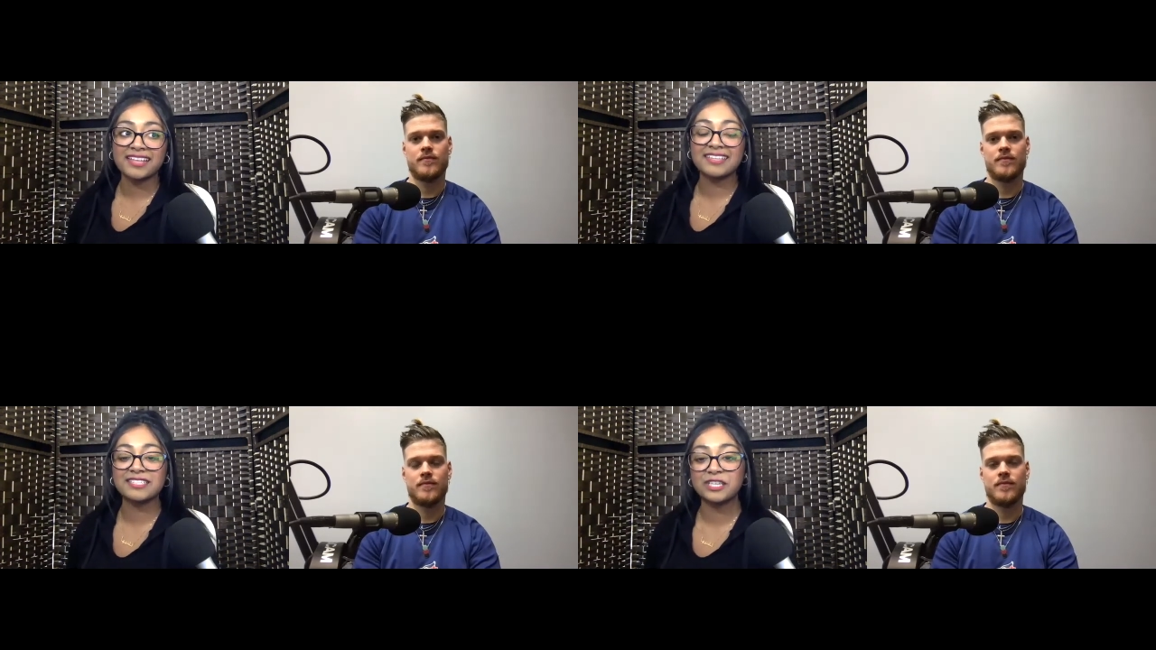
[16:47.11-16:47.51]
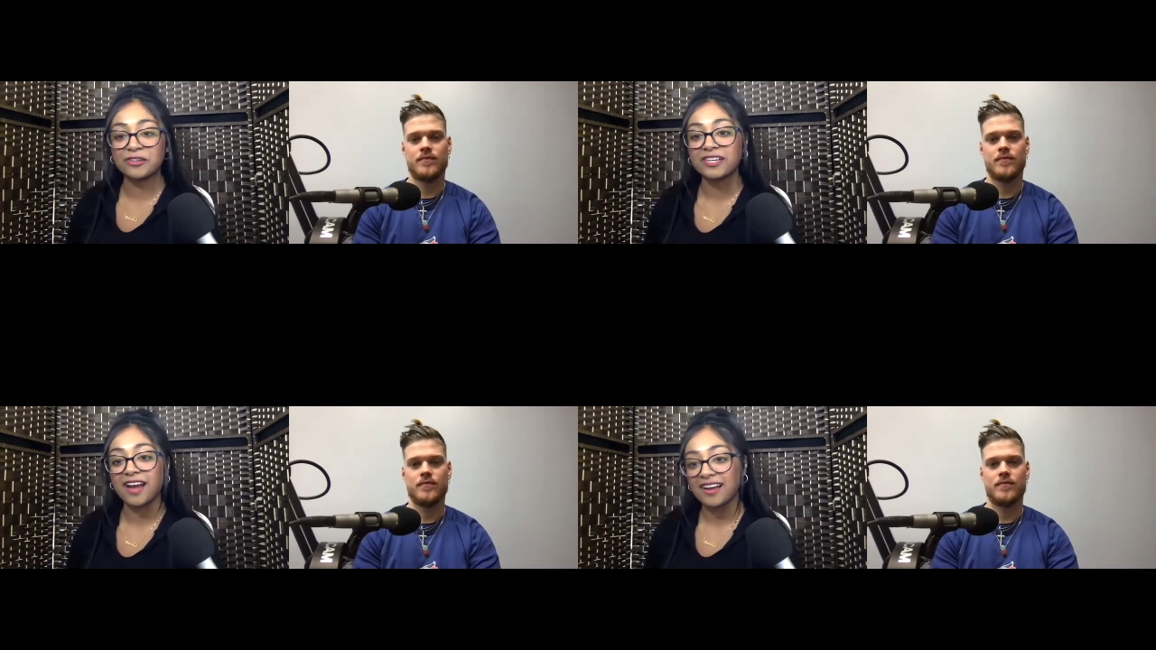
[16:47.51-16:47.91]
Speaker 1: this
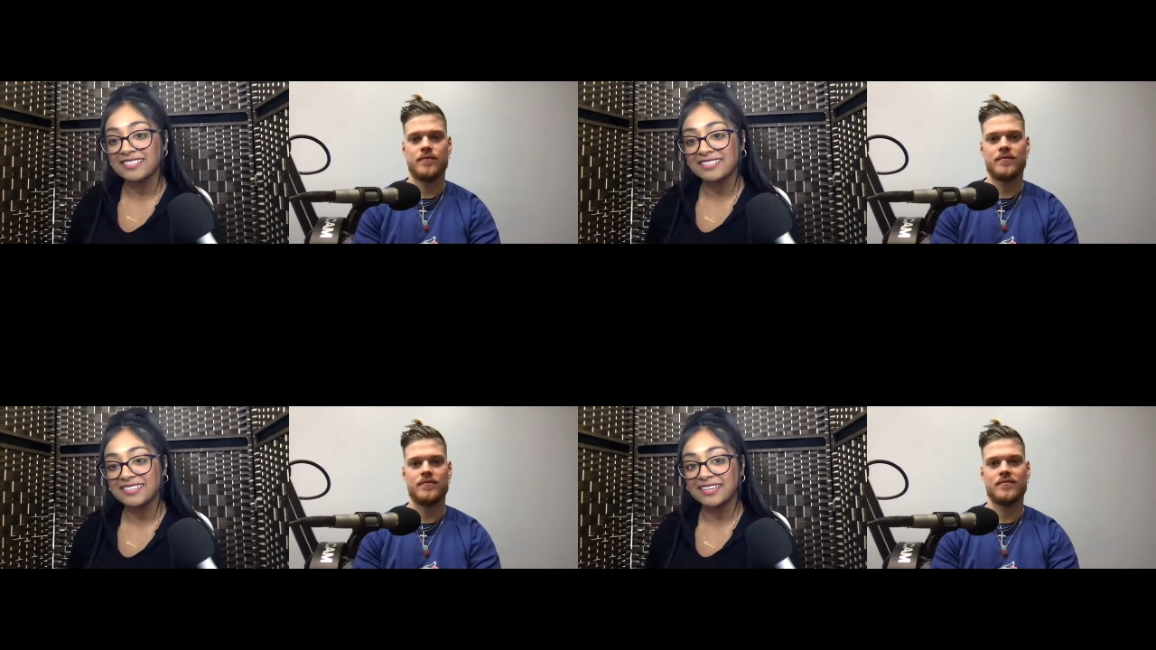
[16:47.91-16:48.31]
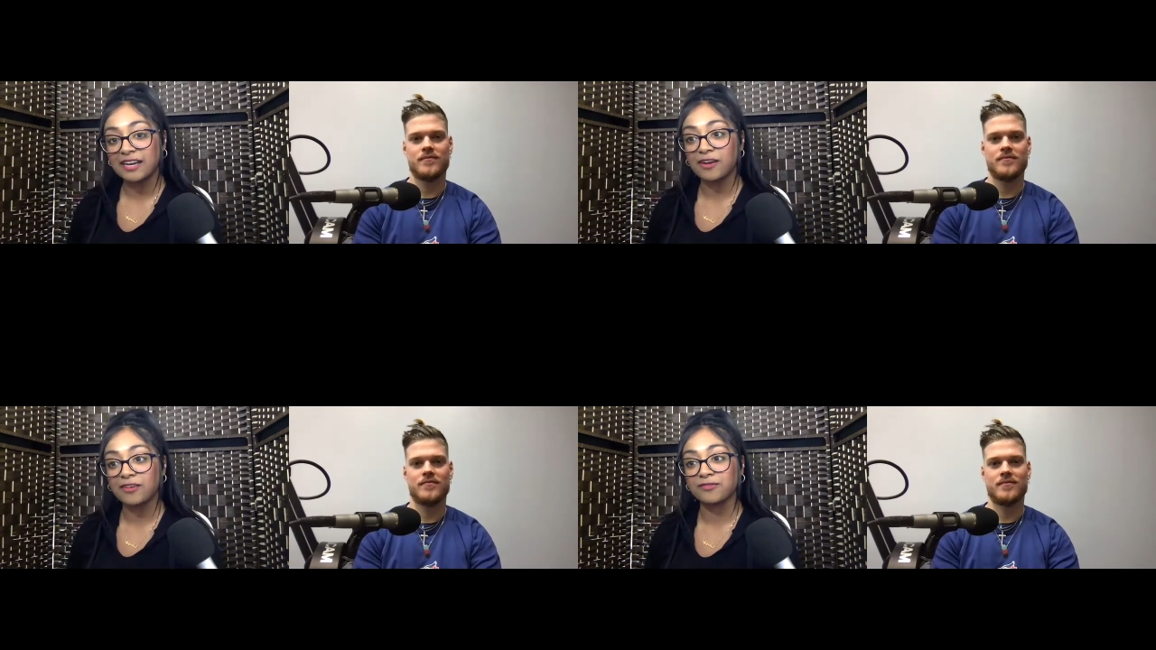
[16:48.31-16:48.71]
curiosity
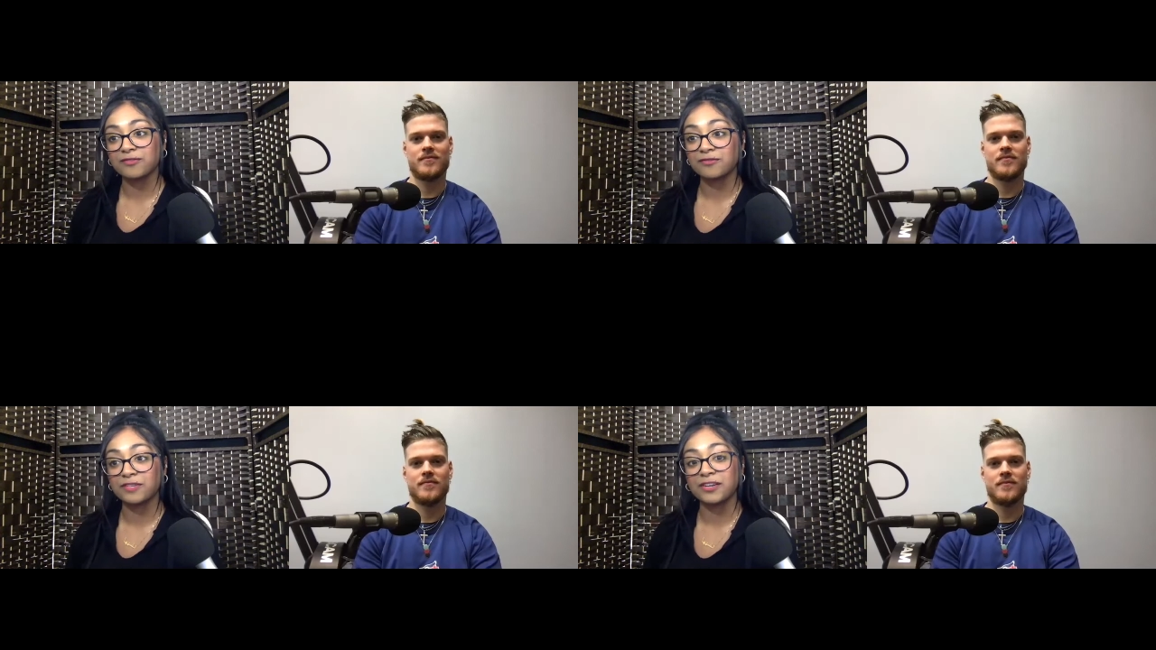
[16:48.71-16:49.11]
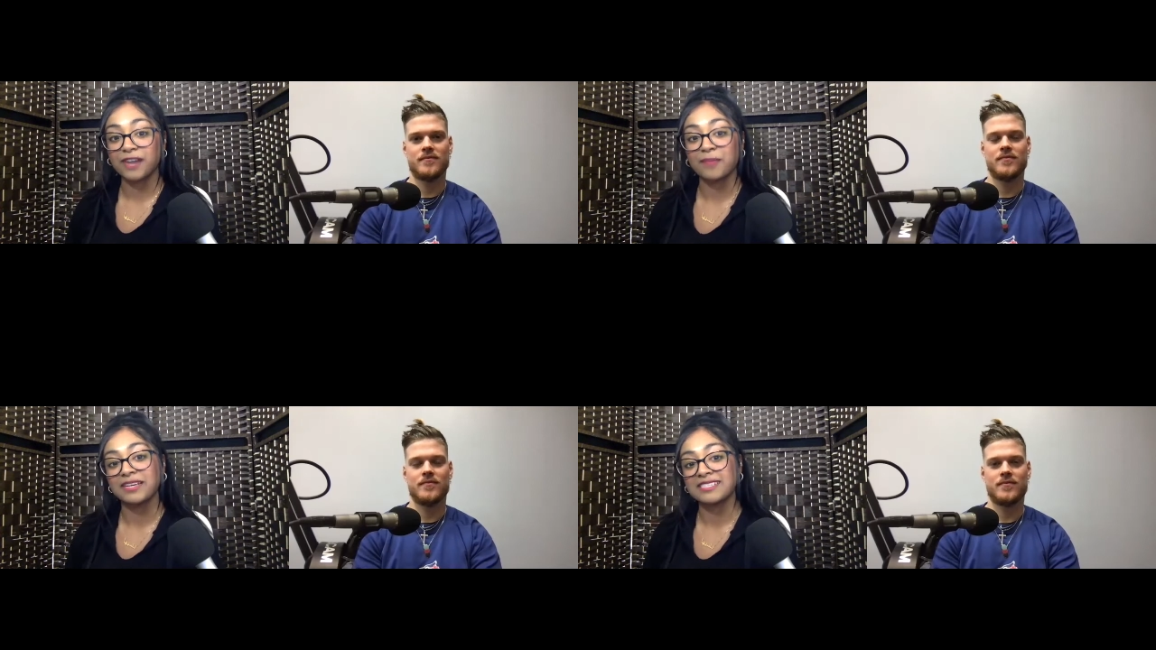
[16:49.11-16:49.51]
of figuring
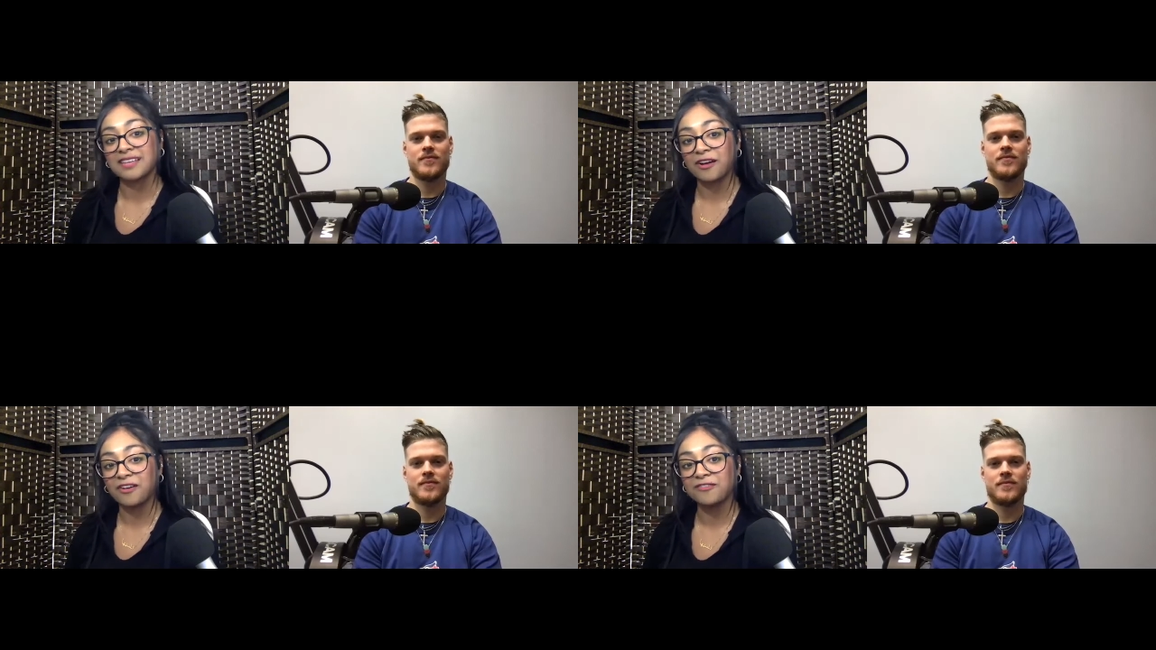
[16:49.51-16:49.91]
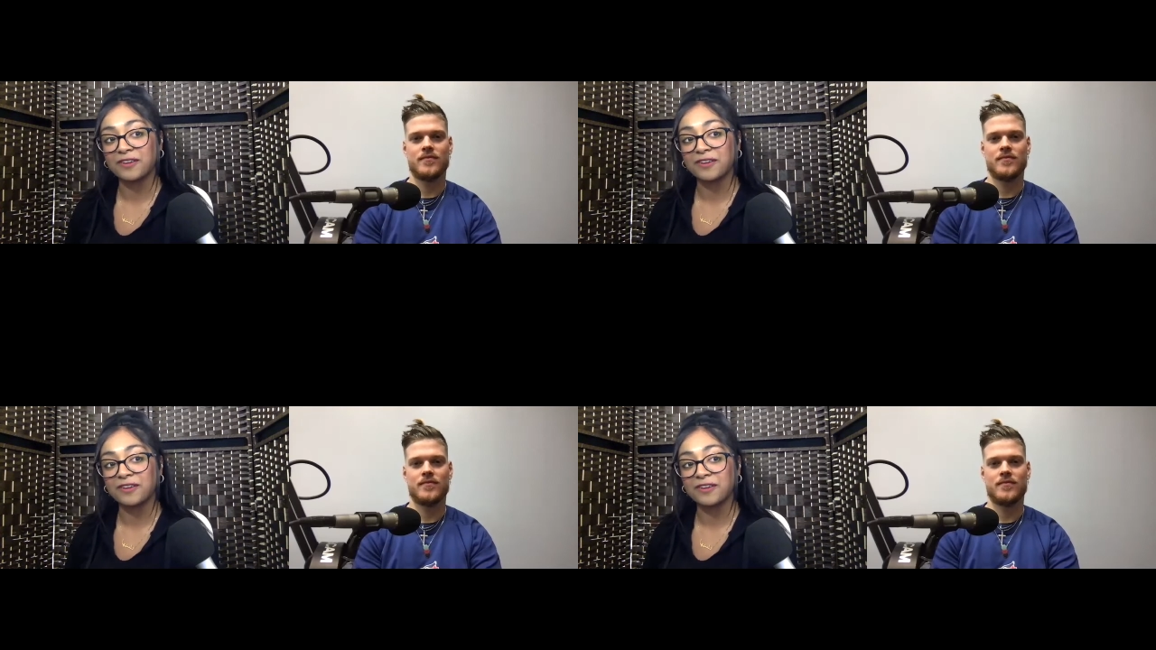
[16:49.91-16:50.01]
out myself